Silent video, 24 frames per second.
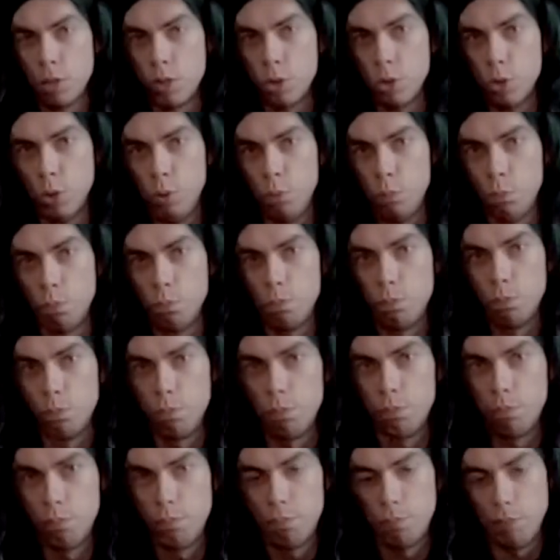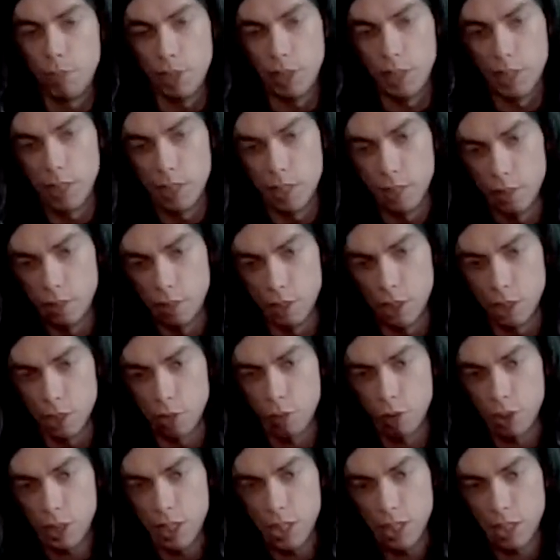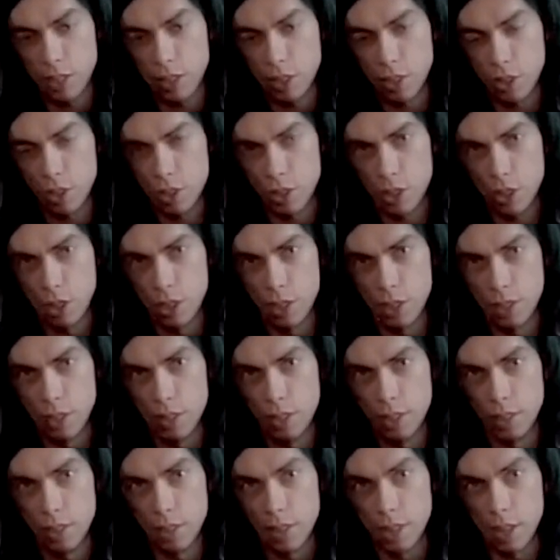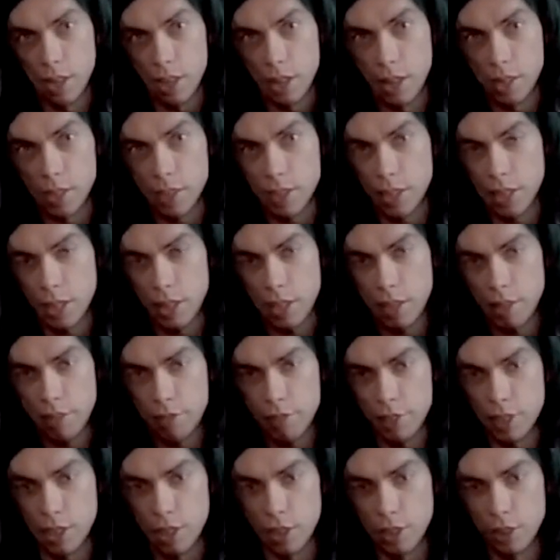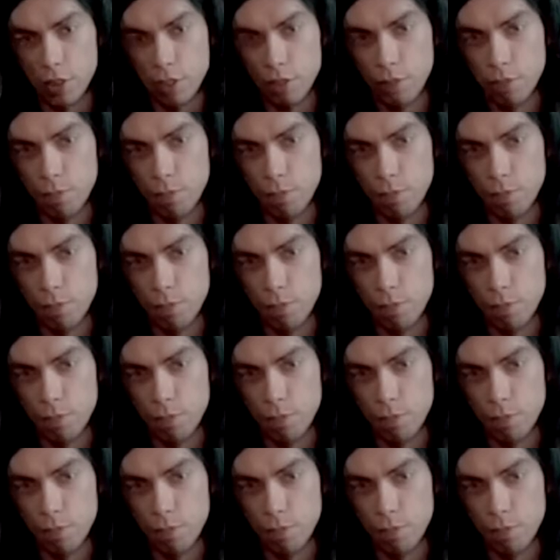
So this what is a silly video.